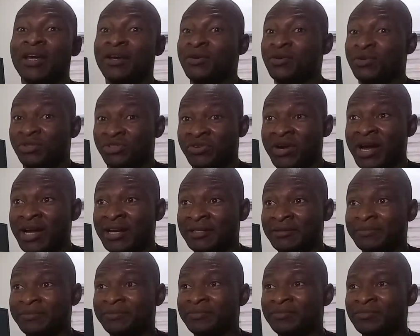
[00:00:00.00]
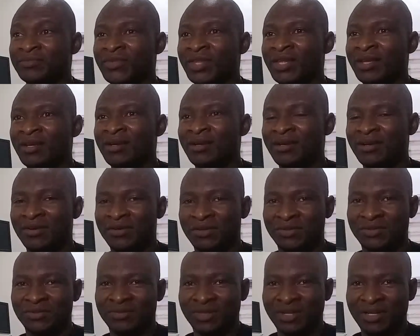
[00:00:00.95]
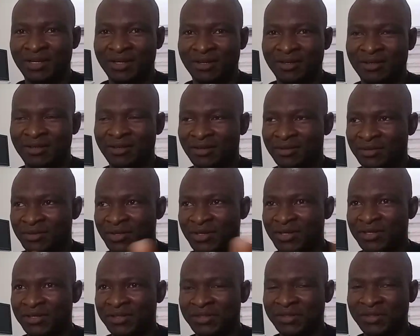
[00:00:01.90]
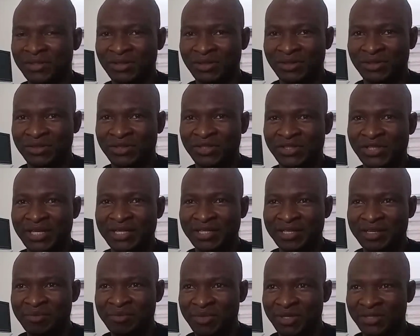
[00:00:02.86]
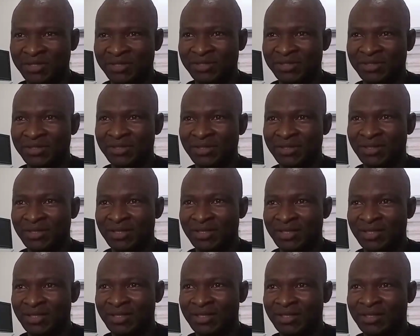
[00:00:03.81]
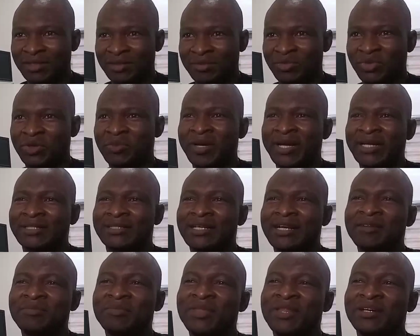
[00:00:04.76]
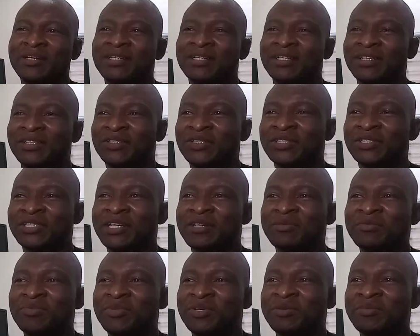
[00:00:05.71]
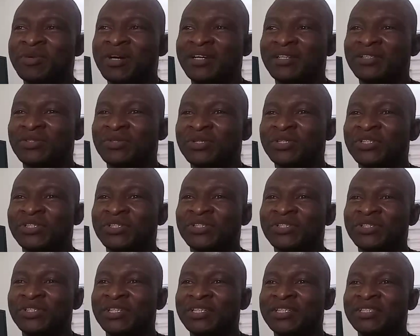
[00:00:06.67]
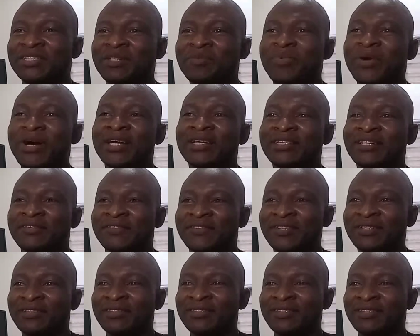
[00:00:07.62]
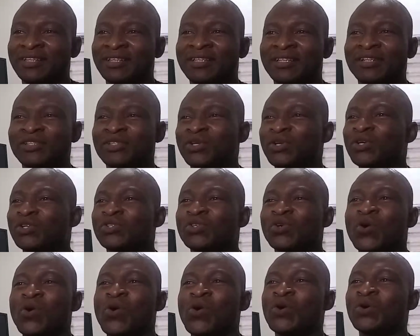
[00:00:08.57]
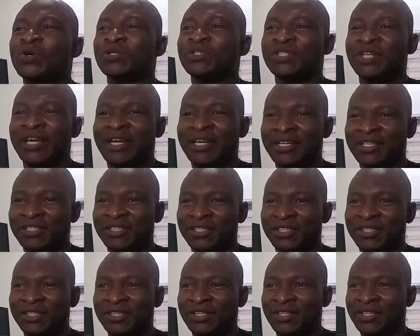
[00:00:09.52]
echoes, right? On the ultrasound image. But by the time the ultrasound beam has reached the deeper interface, it has lost all the energy